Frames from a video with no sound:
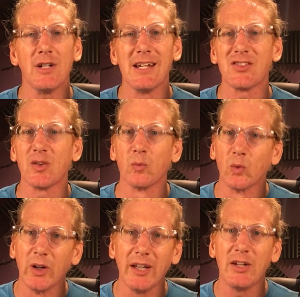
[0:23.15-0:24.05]
you can get
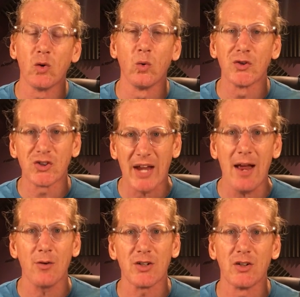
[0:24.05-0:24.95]
some really cool
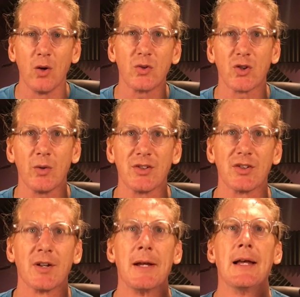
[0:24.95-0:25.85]
sounds and note
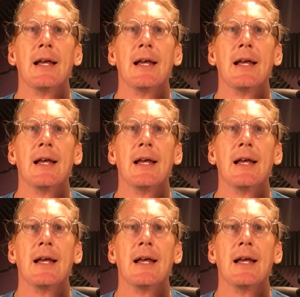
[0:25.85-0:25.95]
choices.